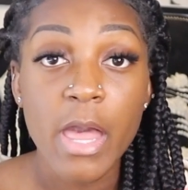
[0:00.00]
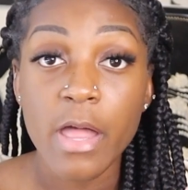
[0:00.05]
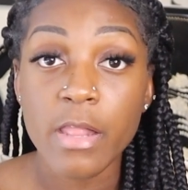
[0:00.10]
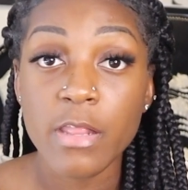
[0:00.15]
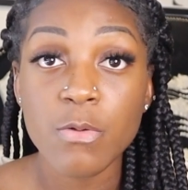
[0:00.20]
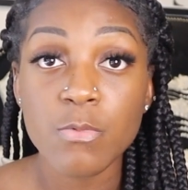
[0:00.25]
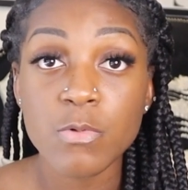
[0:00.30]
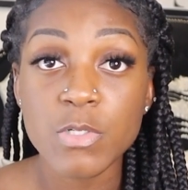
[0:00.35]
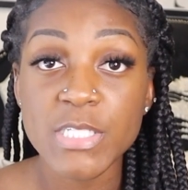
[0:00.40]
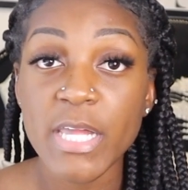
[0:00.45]
and
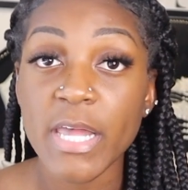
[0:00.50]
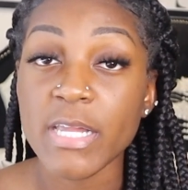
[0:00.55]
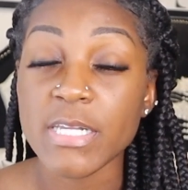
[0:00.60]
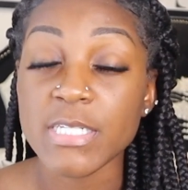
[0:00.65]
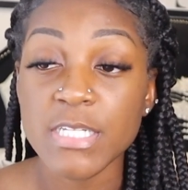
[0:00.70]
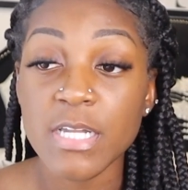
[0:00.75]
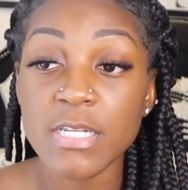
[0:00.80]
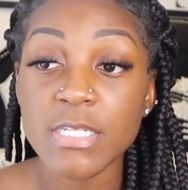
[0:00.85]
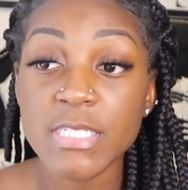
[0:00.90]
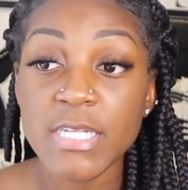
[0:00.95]
it will say
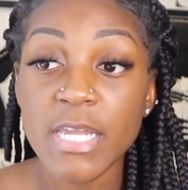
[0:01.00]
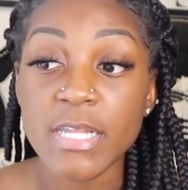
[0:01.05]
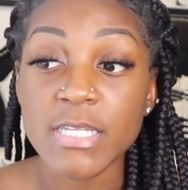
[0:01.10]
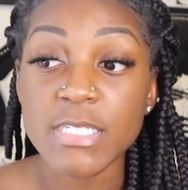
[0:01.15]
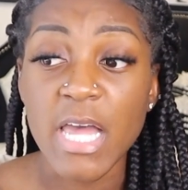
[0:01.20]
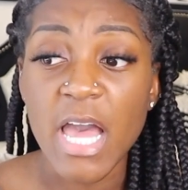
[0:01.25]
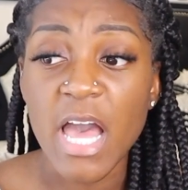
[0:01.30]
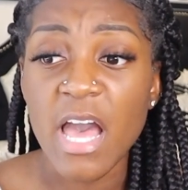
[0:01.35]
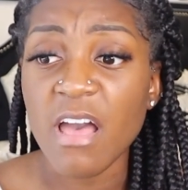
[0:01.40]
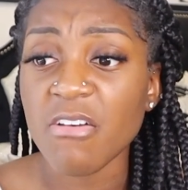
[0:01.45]

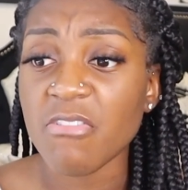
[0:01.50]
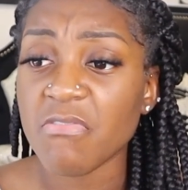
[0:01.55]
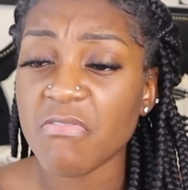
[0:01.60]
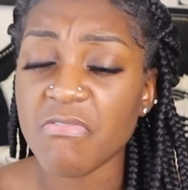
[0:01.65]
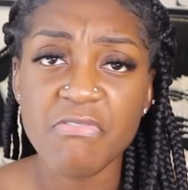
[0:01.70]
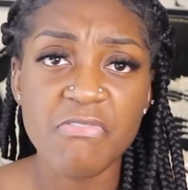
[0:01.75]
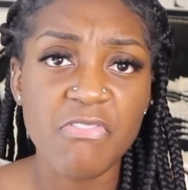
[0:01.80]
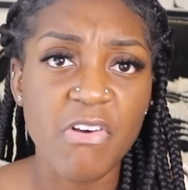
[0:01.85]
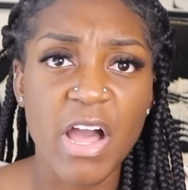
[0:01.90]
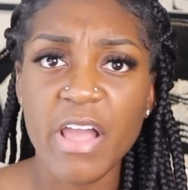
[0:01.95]
sunsets at
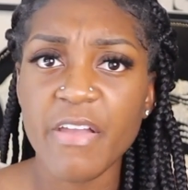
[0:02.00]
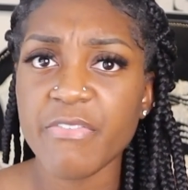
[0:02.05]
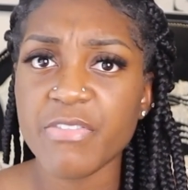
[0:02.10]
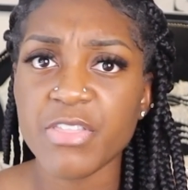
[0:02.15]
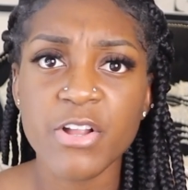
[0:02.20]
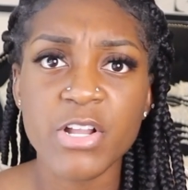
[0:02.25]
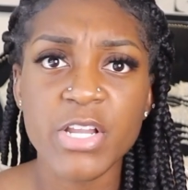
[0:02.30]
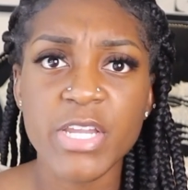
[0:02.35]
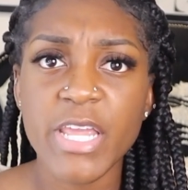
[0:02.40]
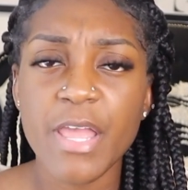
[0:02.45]

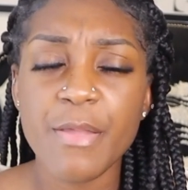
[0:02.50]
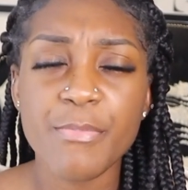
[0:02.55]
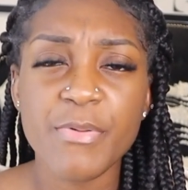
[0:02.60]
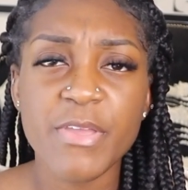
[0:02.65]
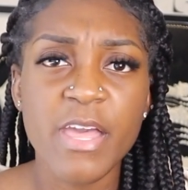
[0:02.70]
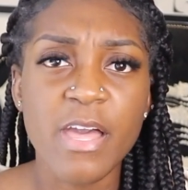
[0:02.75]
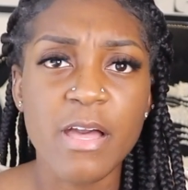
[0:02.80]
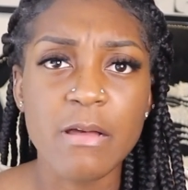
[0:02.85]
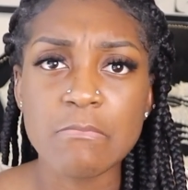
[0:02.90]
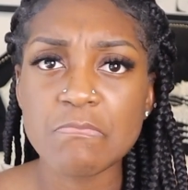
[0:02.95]
5:38
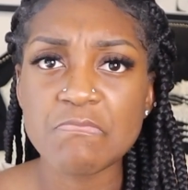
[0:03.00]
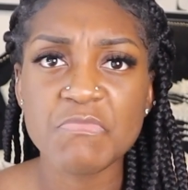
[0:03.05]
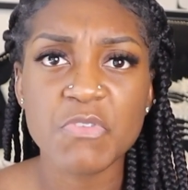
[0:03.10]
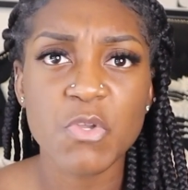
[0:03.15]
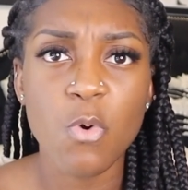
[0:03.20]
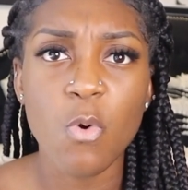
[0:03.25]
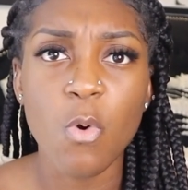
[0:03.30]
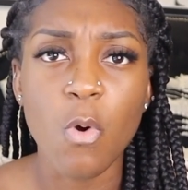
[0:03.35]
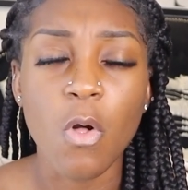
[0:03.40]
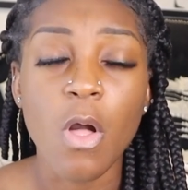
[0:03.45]
p.m.
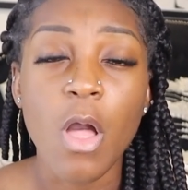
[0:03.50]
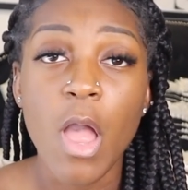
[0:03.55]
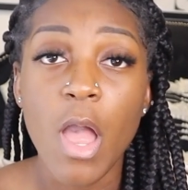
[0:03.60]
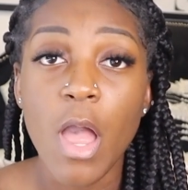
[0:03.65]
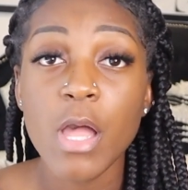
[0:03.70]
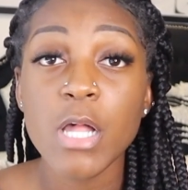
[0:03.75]
Cool.